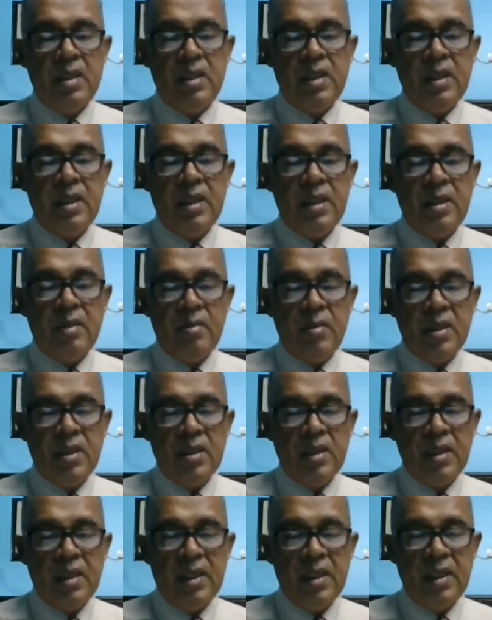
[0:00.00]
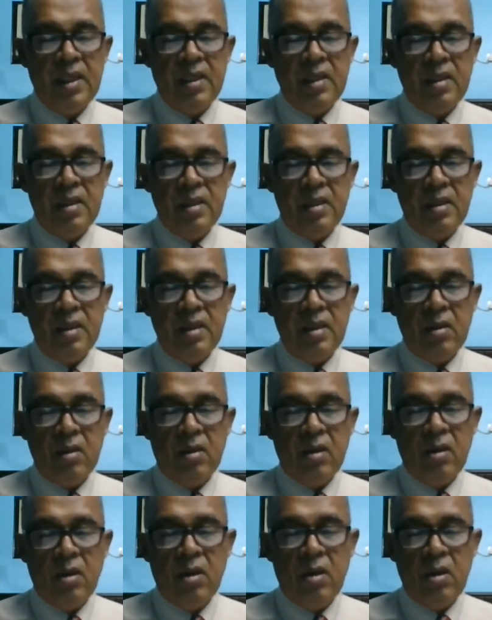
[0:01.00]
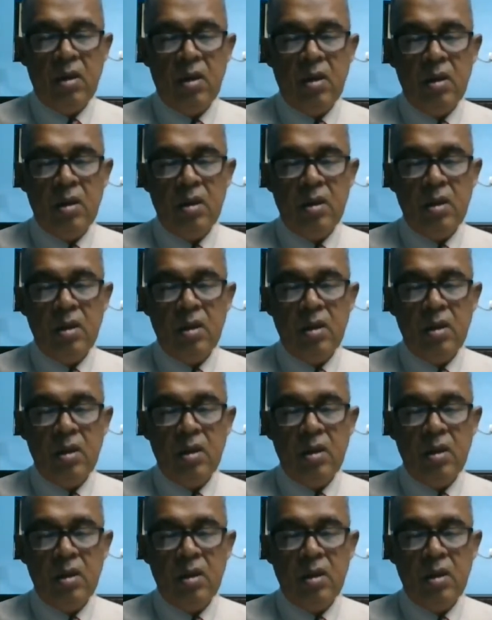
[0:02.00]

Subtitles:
Then number 9, all